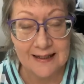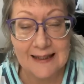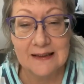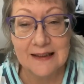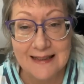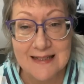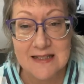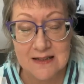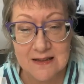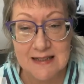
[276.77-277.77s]
at
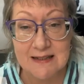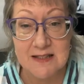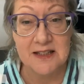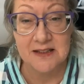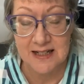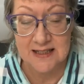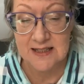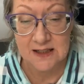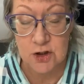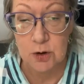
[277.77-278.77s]
least since the
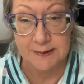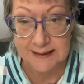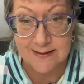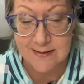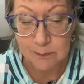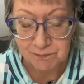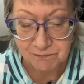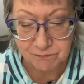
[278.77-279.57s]
1920s.